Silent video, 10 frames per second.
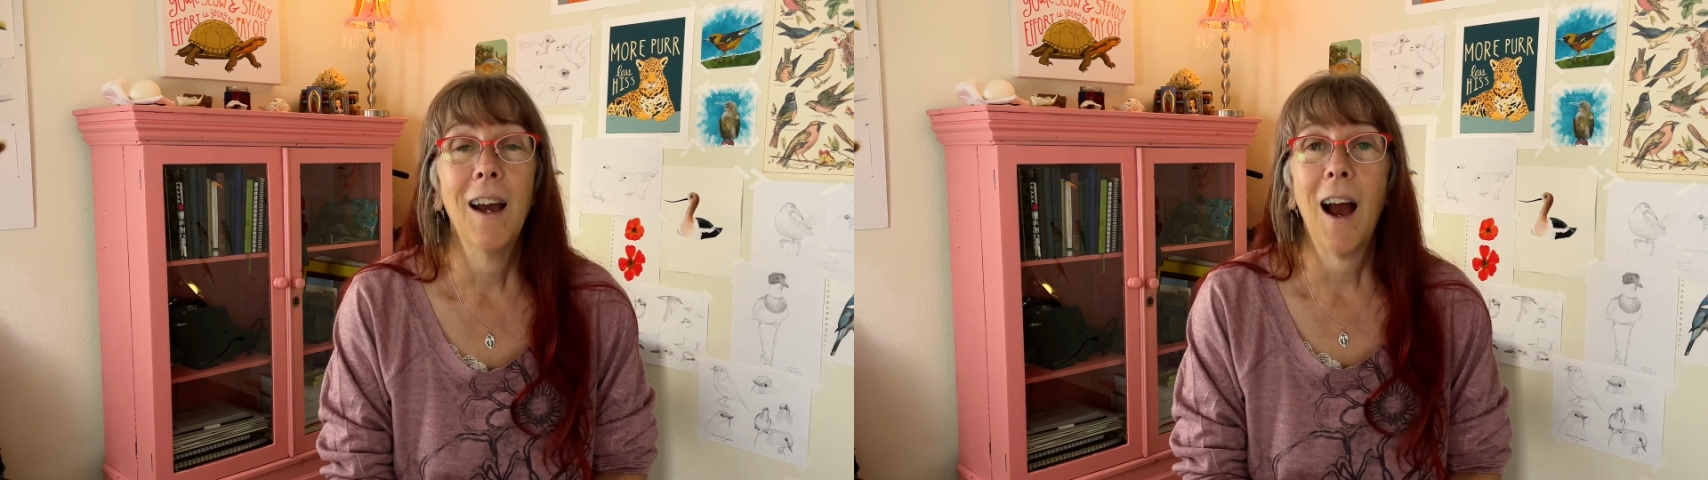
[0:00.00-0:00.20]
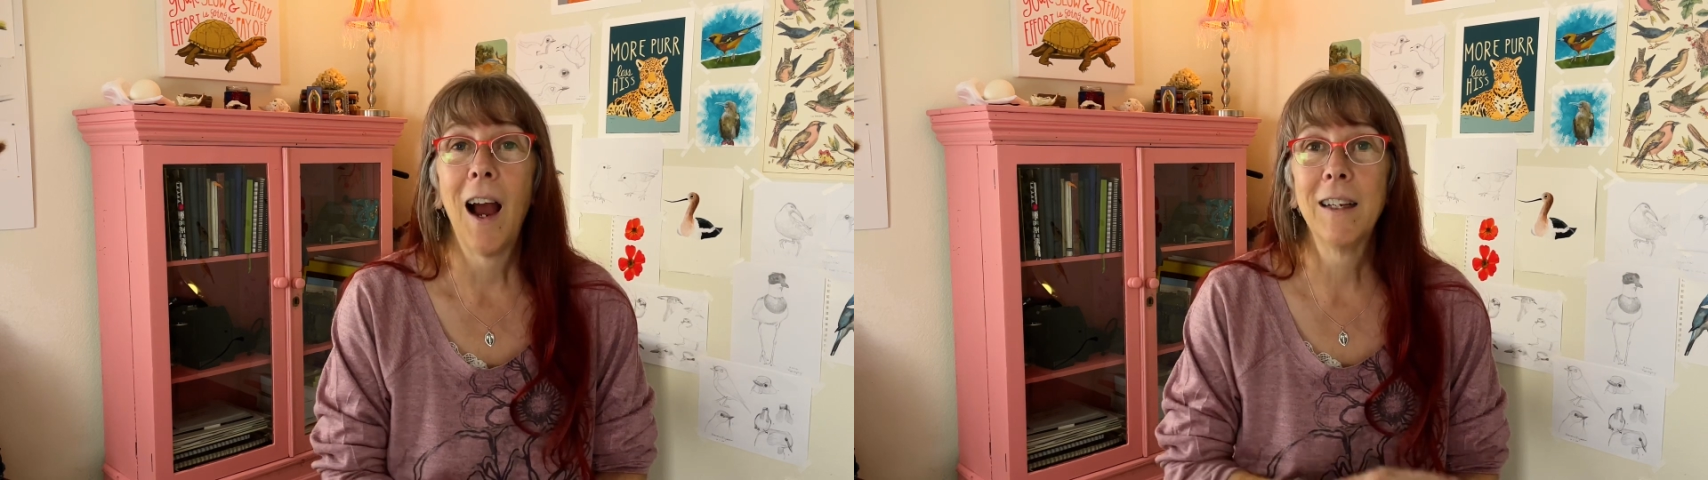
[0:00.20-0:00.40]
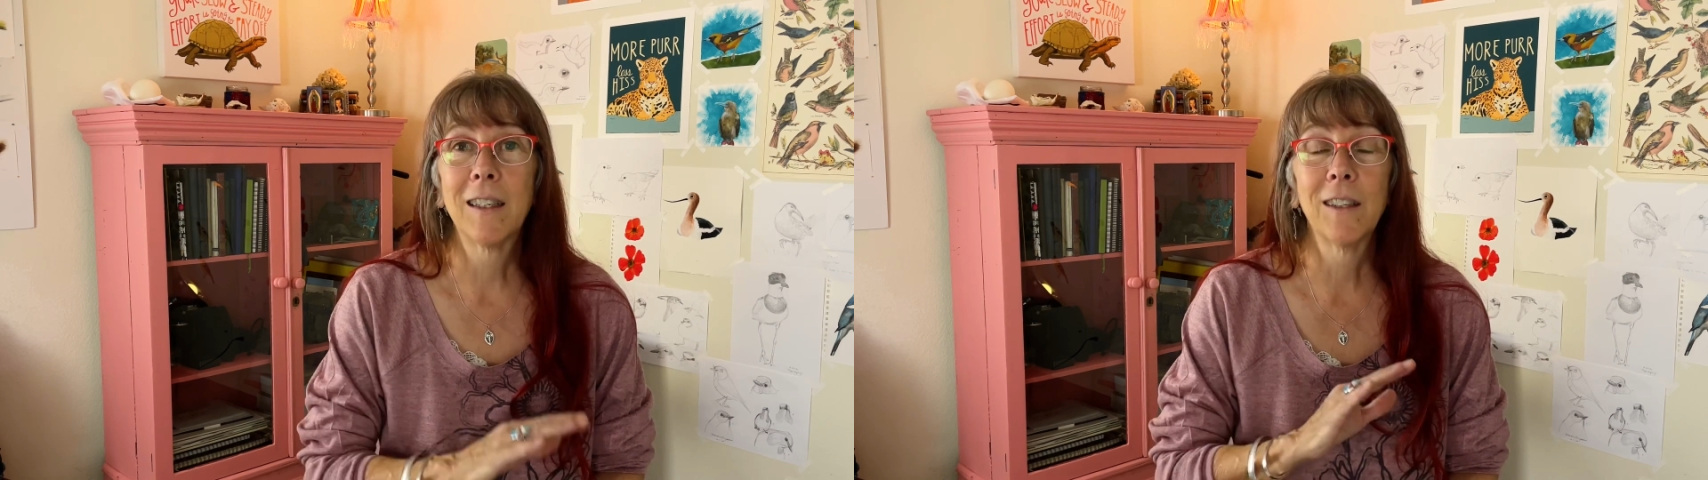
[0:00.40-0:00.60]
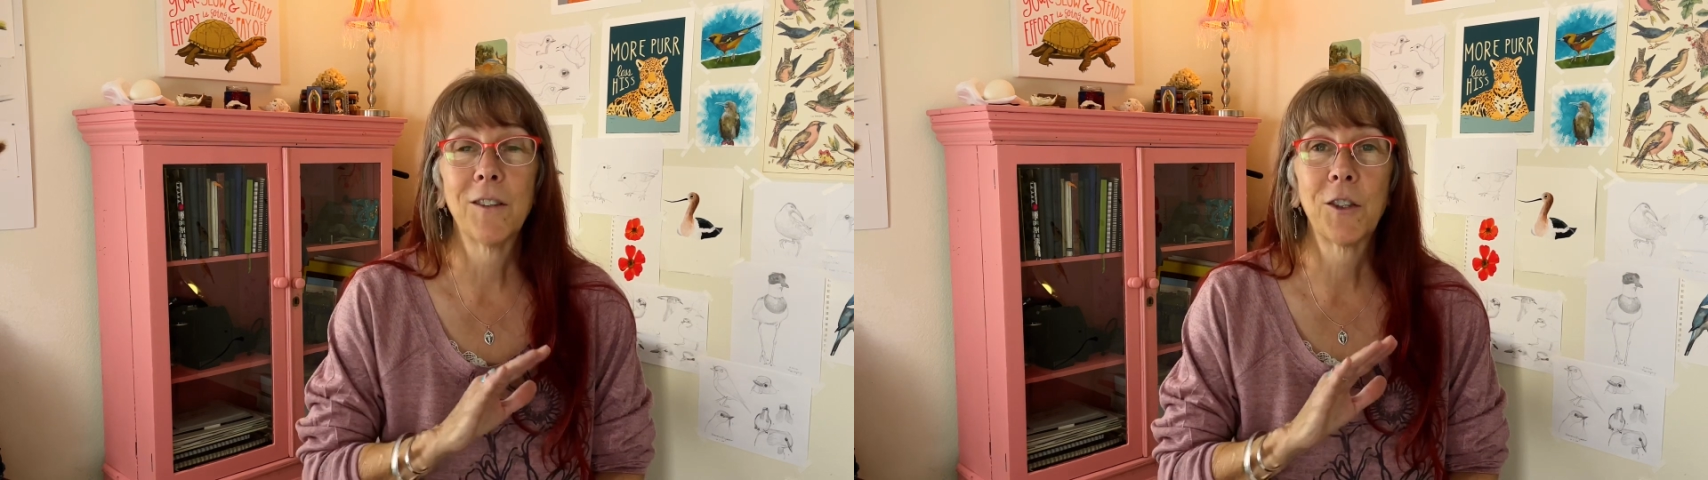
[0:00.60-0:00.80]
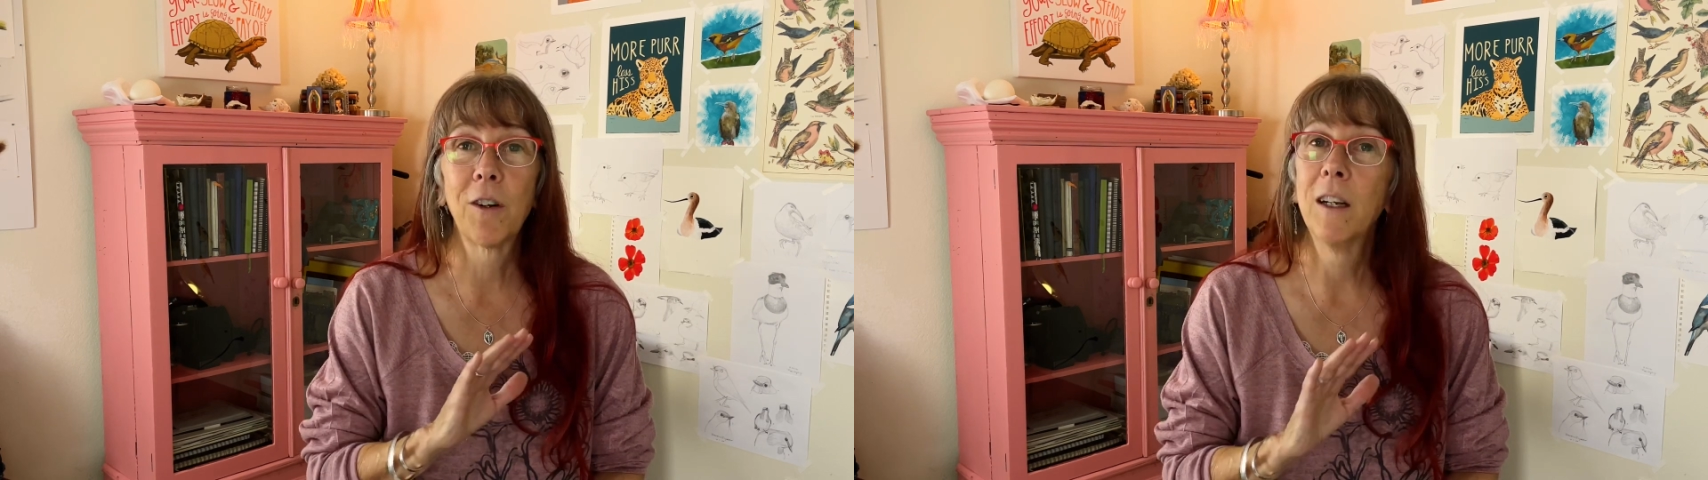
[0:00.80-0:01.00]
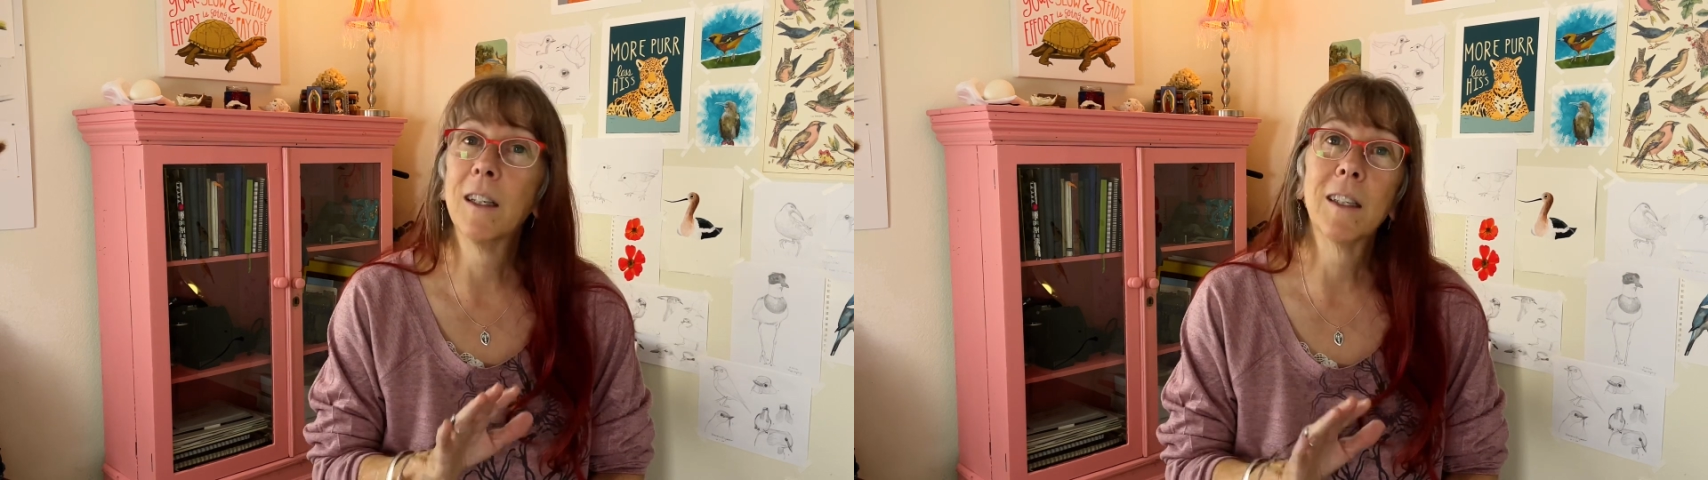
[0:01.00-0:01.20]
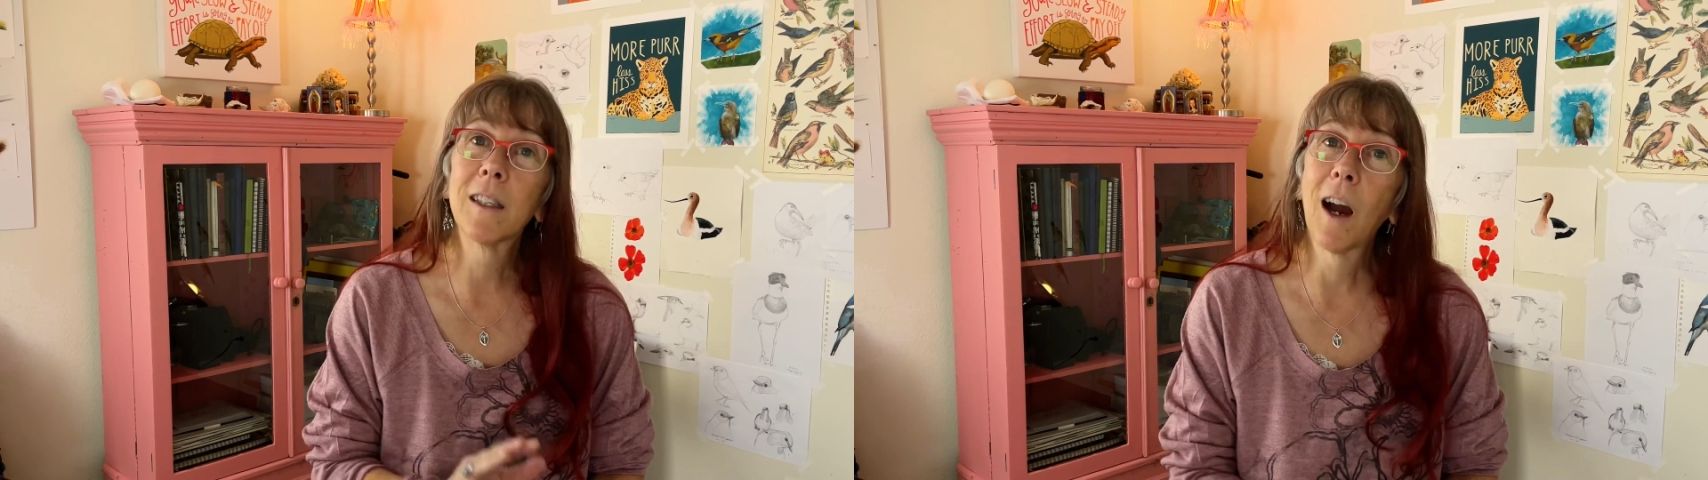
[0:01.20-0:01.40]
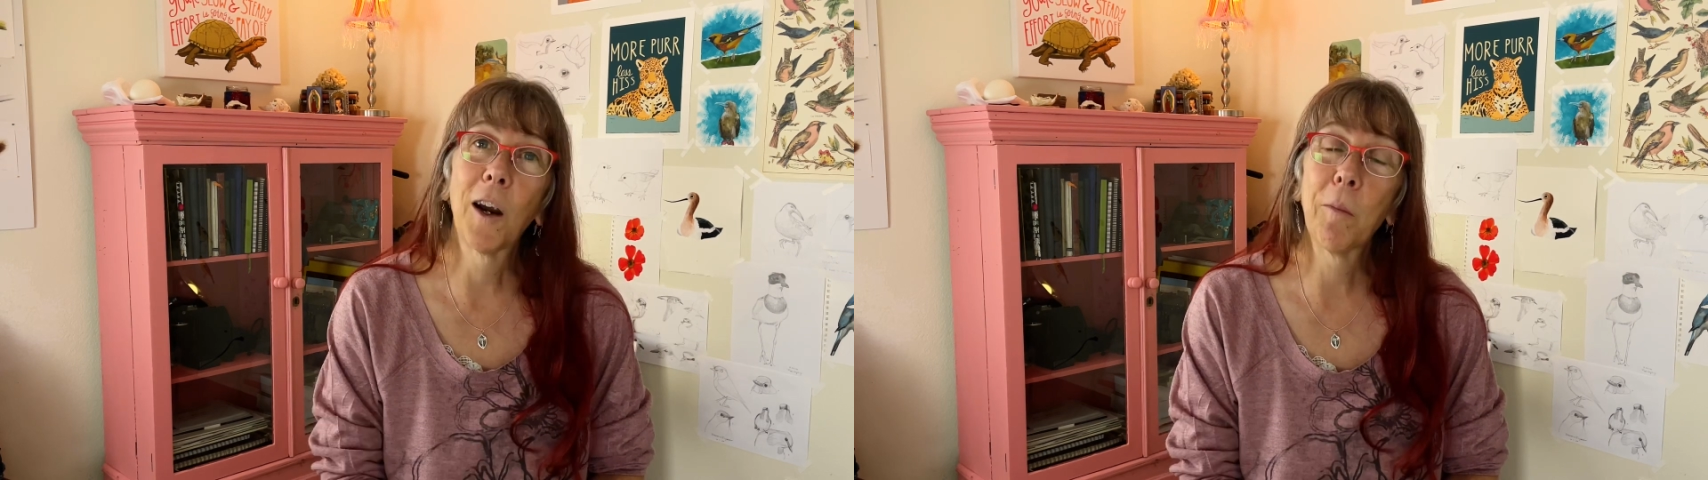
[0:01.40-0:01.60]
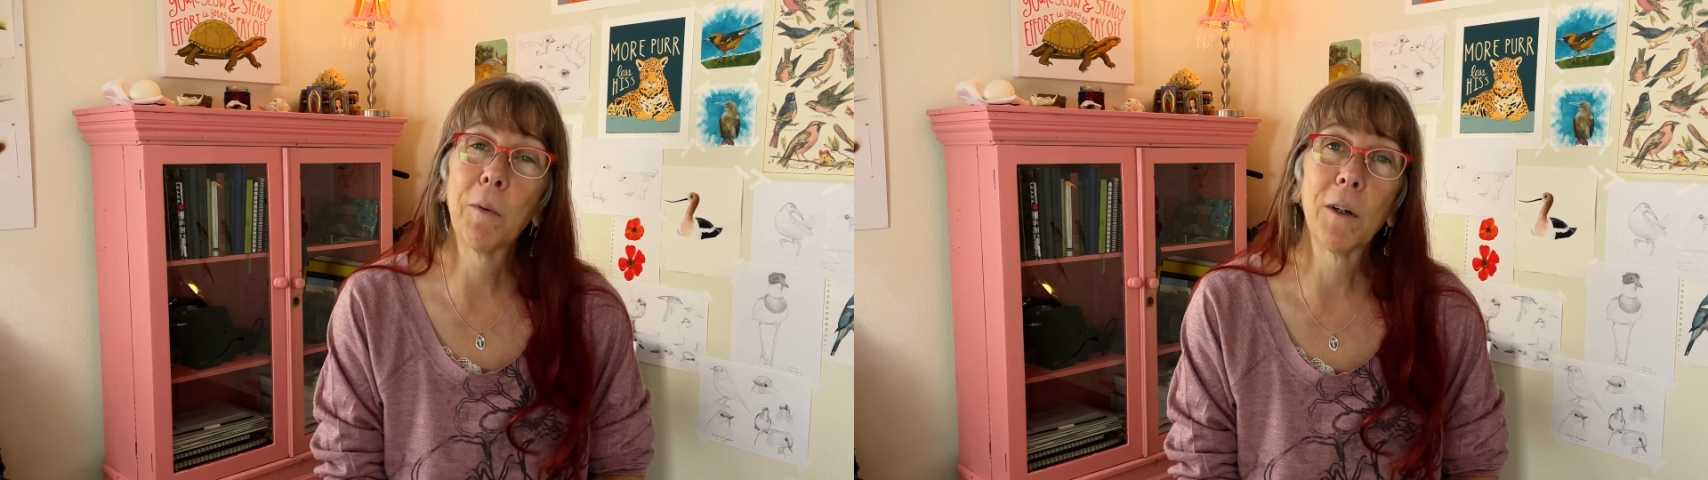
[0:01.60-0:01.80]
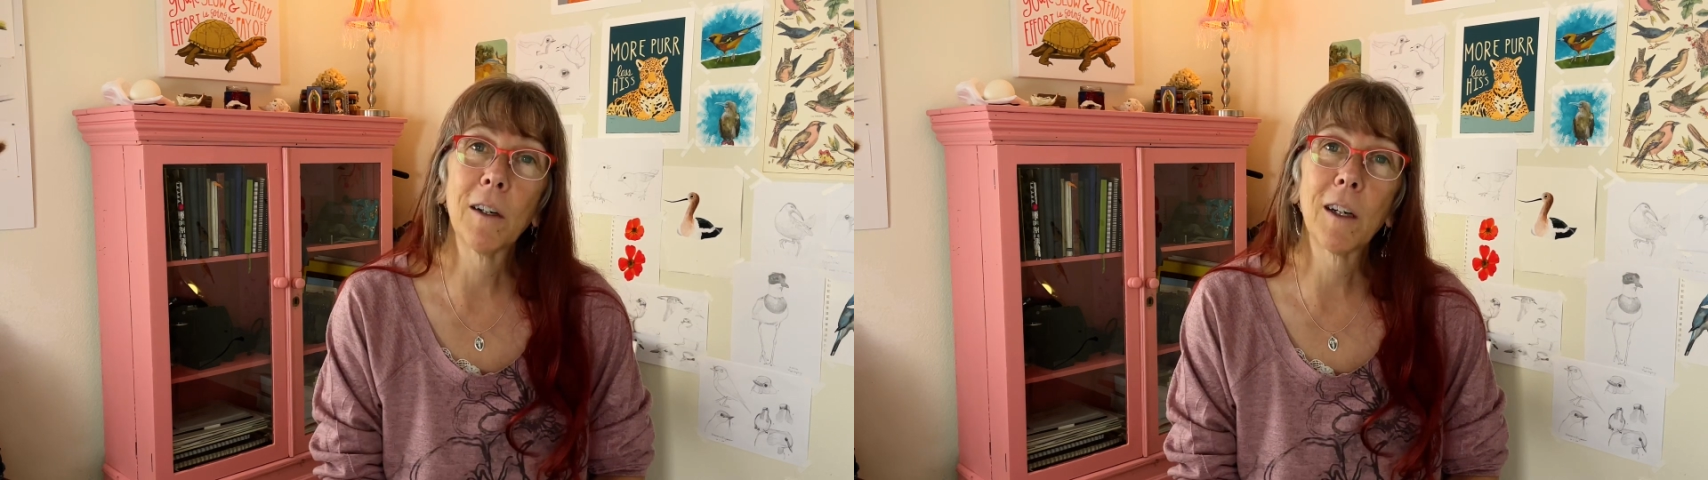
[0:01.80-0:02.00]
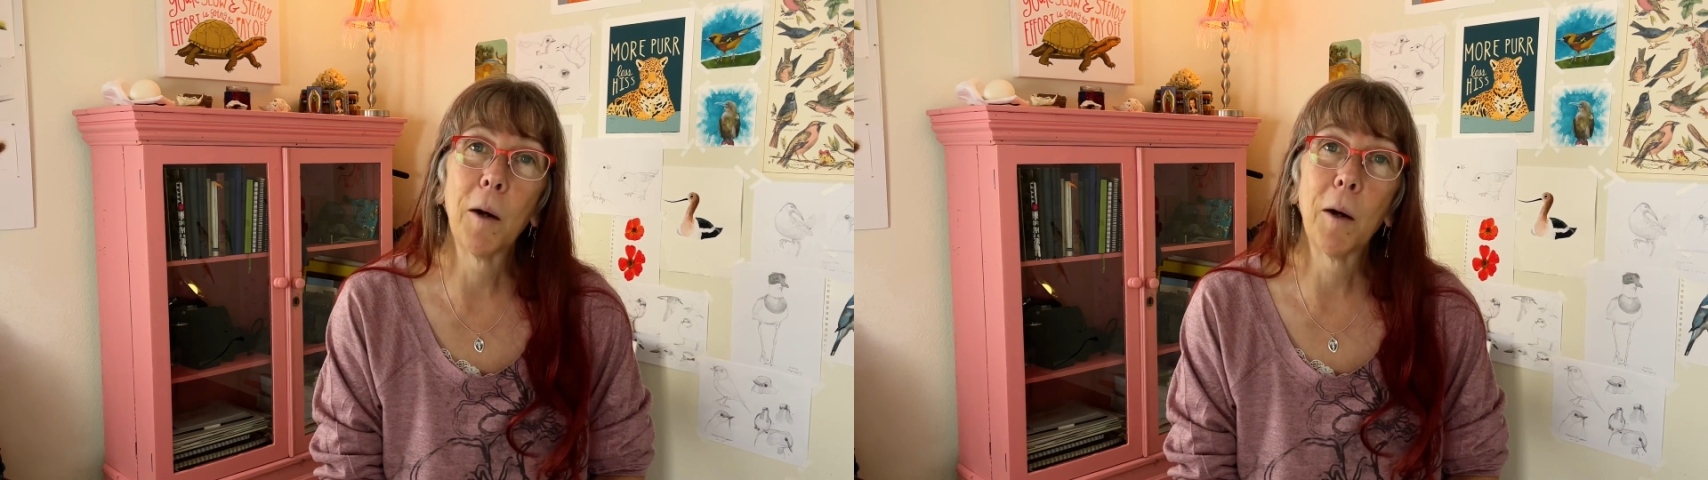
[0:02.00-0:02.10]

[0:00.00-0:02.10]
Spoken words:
I get to illustrate an entire book